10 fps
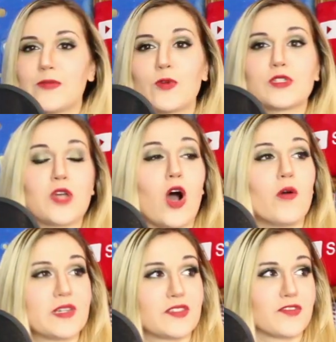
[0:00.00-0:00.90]
Dipper is
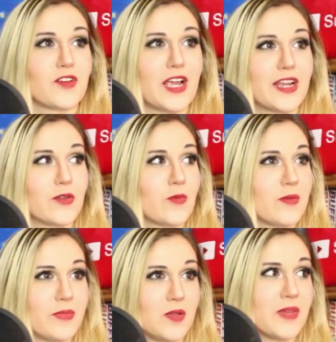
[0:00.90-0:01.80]
always afraid
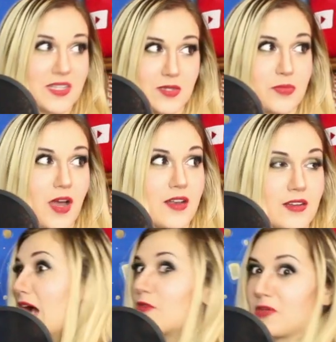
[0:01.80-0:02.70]
when Bill makes a
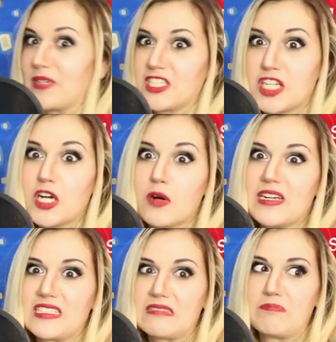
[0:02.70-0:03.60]
pun. I would be
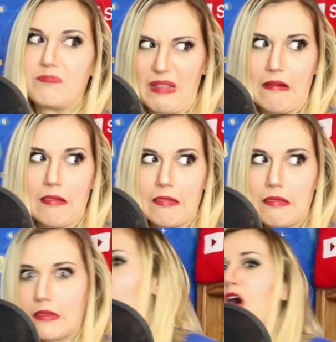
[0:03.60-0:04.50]
too. It's Bill.
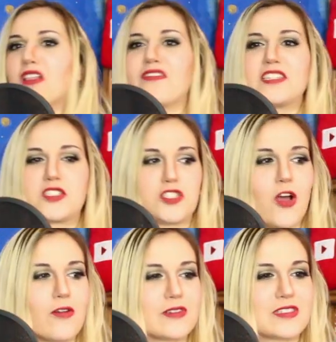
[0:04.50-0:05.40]
All of his
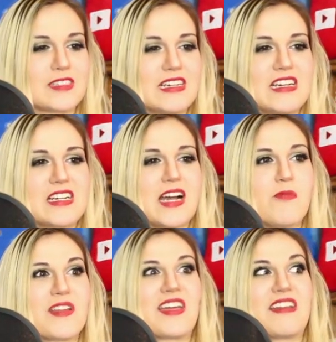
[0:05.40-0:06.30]
jokes
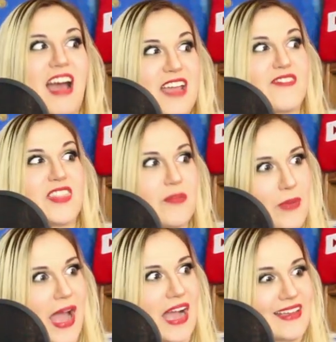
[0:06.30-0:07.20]
come with a knife in the
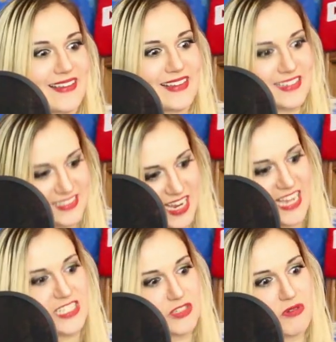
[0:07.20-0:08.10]
back,
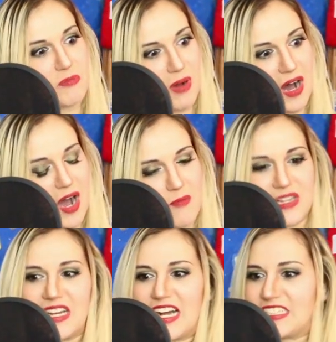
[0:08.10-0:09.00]
tied to a
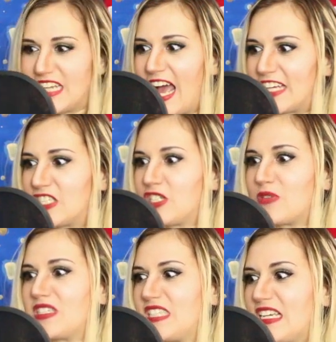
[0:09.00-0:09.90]
bomb, attached
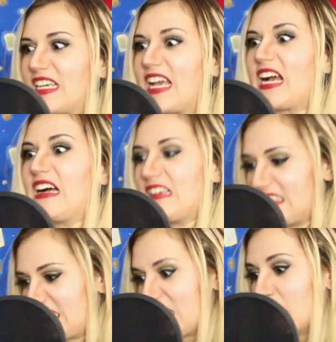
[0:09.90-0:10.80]
to a sinking
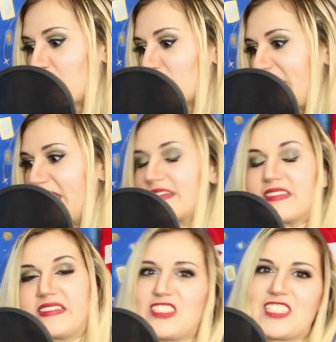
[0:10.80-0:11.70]
submarine.
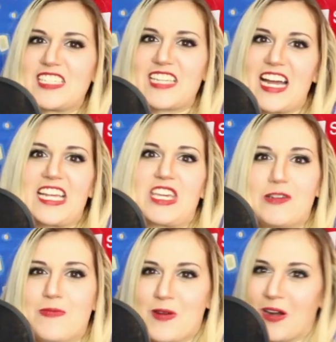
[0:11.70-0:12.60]
Just his kind of
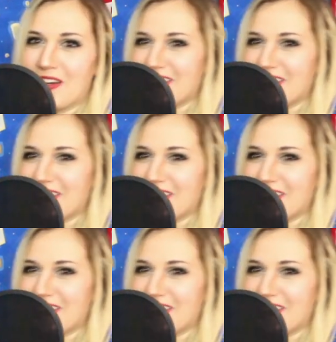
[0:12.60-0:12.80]
humor.